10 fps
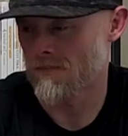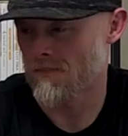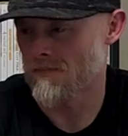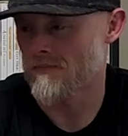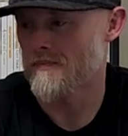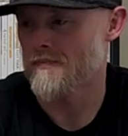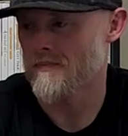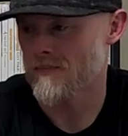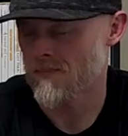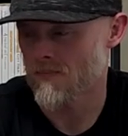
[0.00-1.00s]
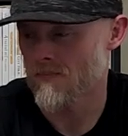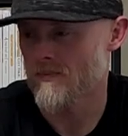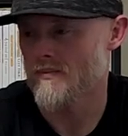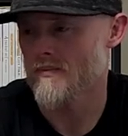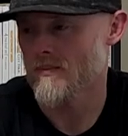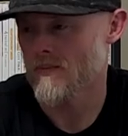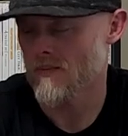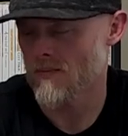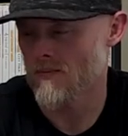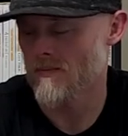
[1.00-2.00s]

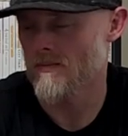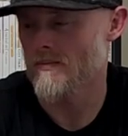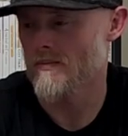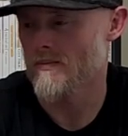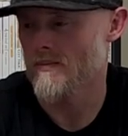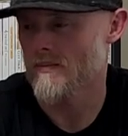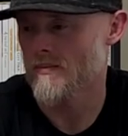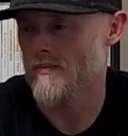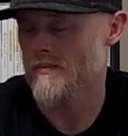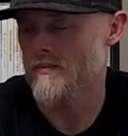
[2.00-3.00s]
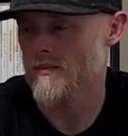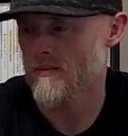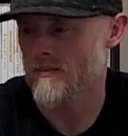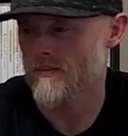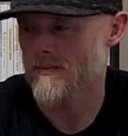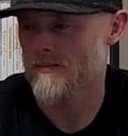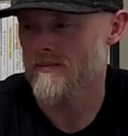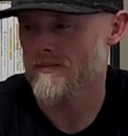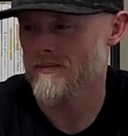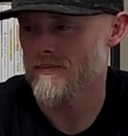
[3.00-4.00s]

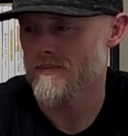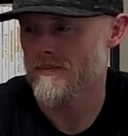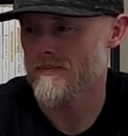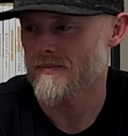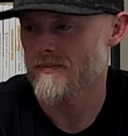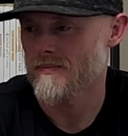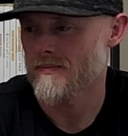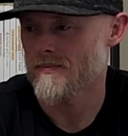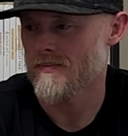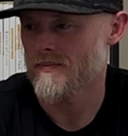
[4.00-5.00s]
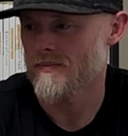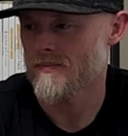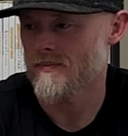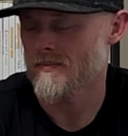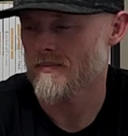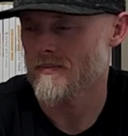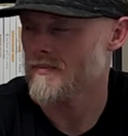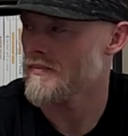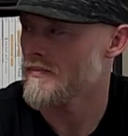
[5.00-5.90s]
No words are spoken by the person on screen.